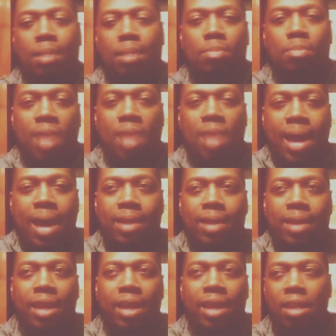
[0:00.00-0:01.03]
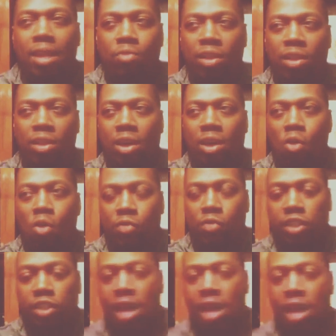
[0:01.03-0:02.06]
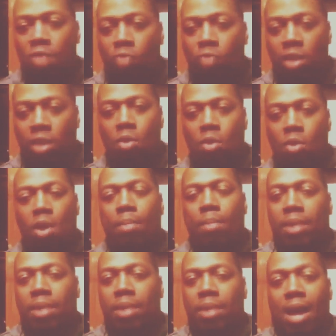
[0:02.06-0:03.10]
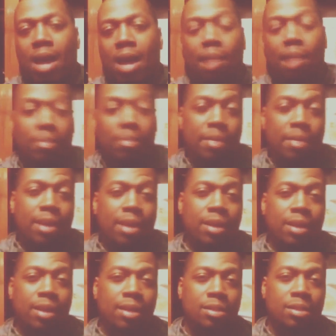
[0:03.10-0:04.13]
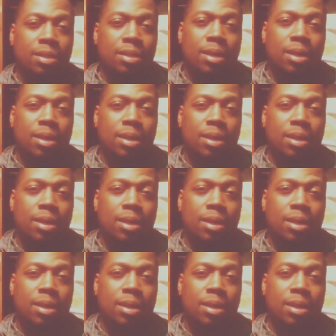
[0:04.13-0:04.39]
that it didn't really overshadow Raekwon, but it complemented his